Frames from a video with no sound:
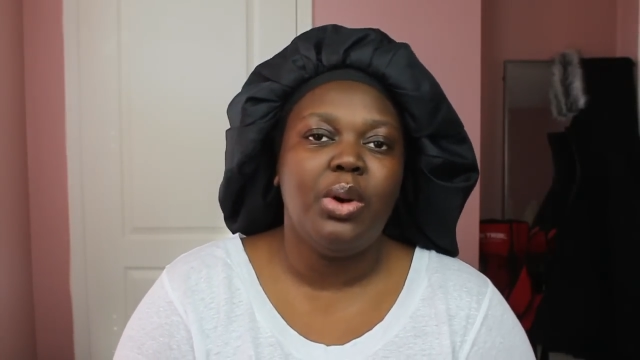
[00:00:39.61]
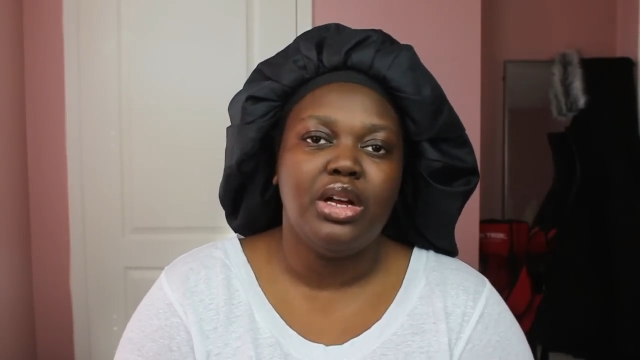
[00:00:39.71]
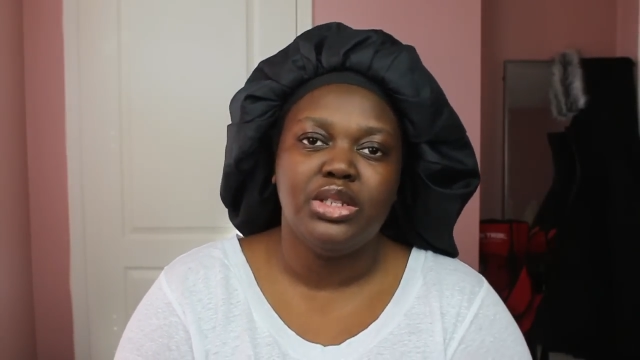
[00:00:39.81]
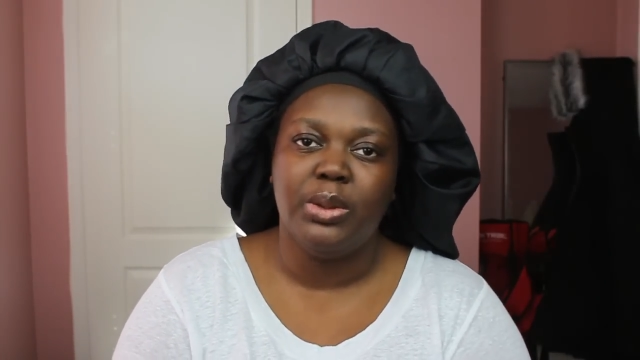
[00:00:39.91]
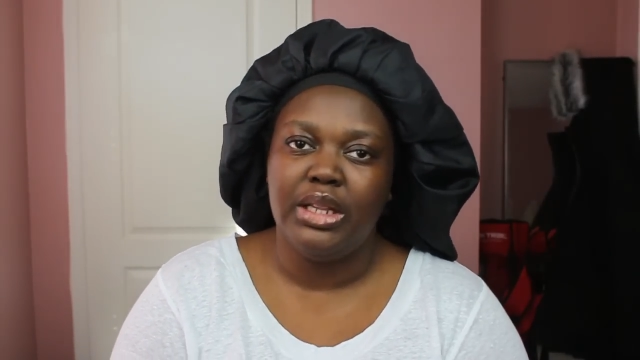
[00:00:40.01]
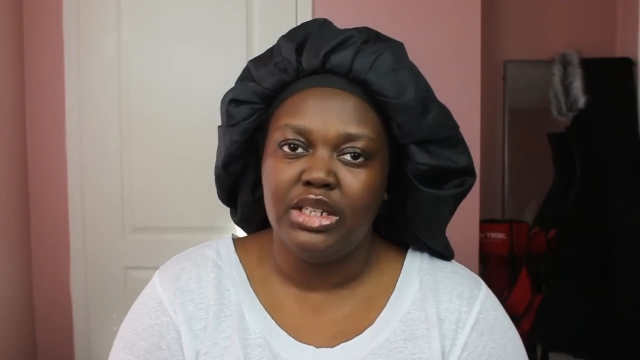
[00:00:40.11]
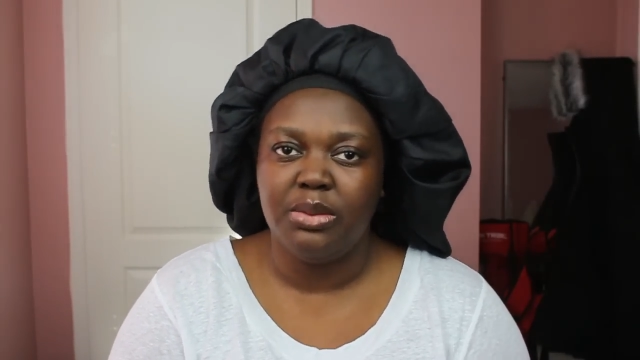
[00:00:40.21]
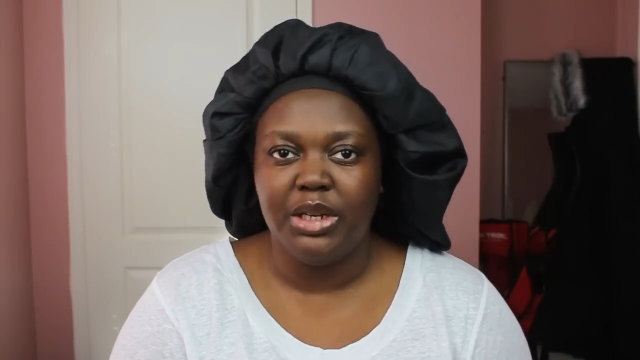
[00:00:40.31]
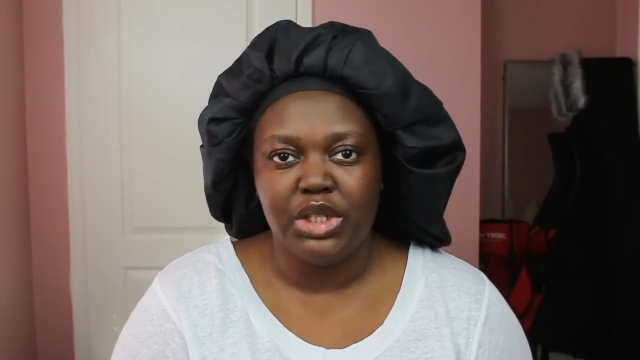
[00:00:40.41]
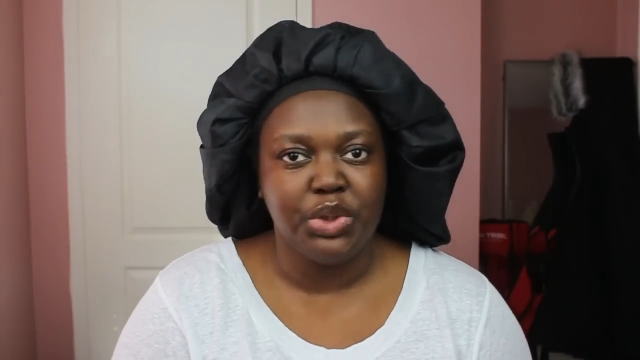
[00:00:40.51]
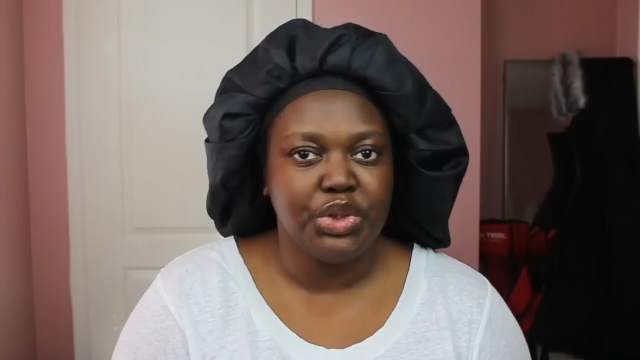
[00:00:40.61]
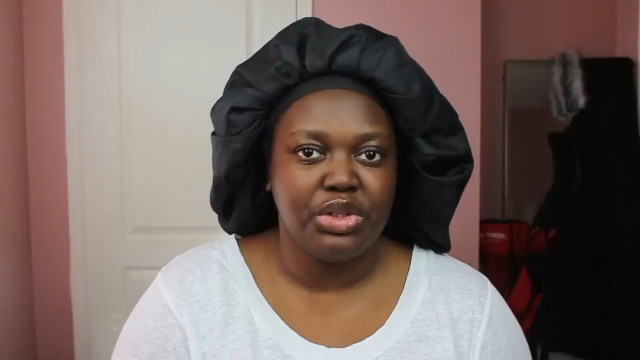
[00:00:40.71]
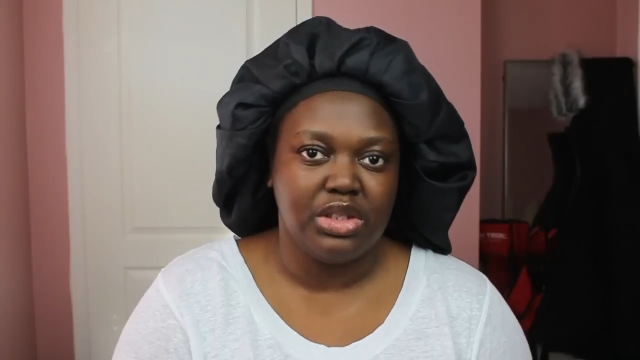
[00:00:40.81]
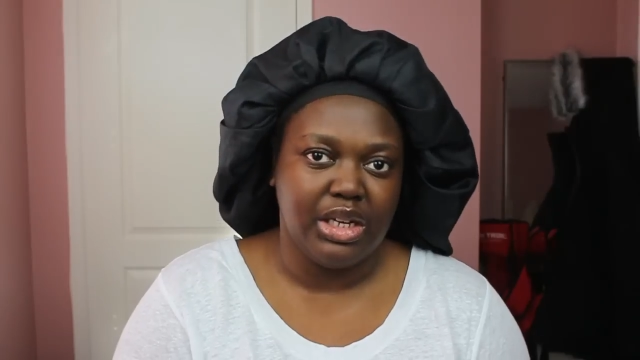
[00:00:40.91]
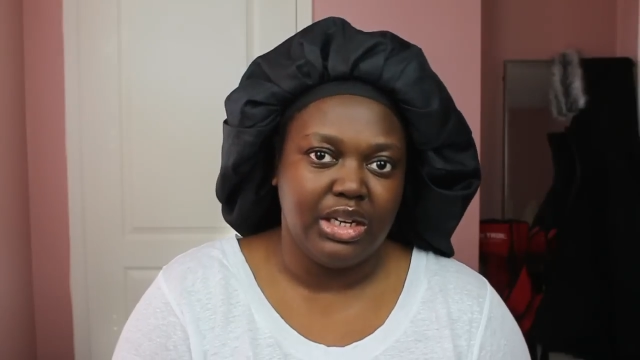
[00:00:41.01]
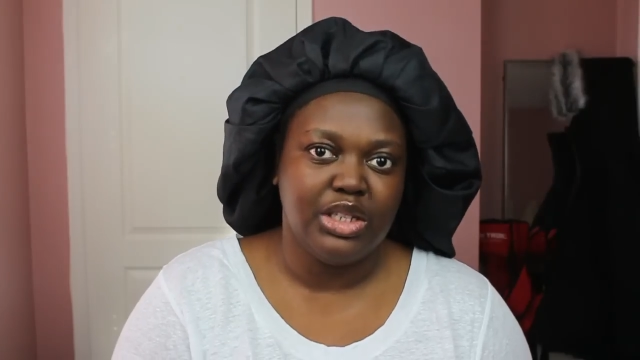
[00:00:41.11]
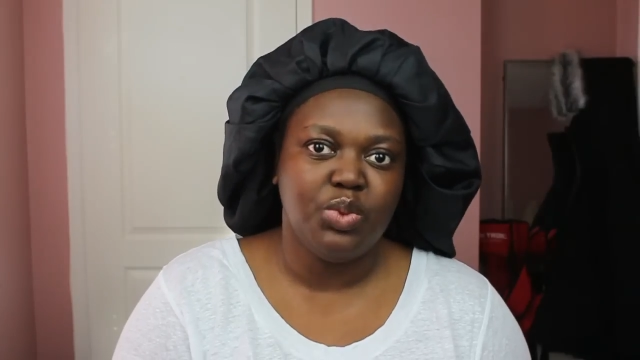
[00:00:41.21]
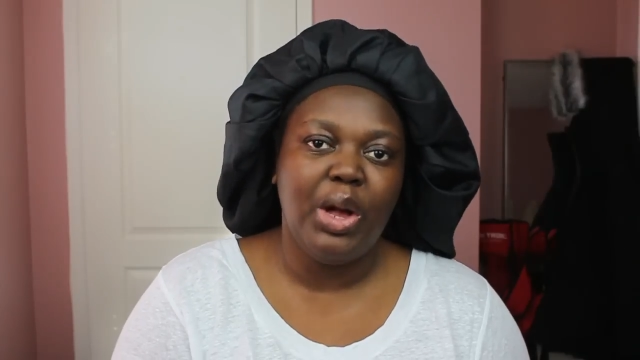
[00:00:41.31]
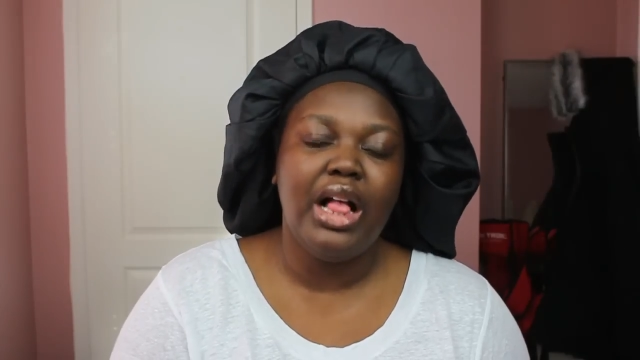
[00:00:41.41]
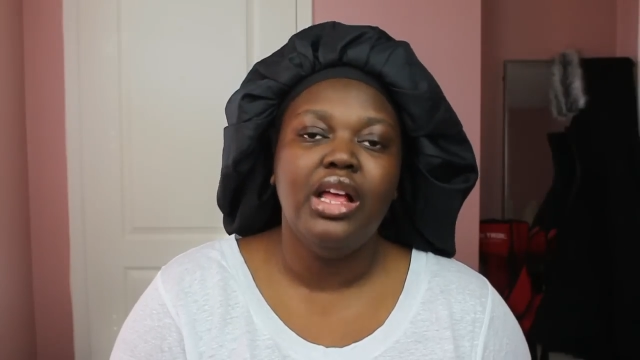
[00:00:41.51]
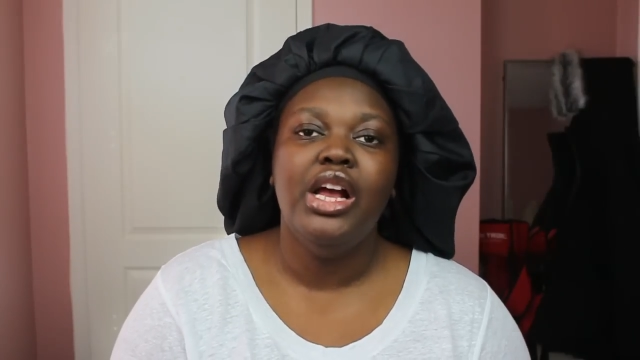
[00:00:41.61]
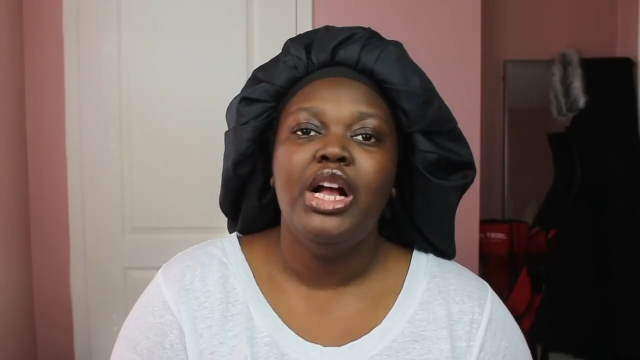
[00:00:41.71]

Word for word: Also, a link to my socials is there as well.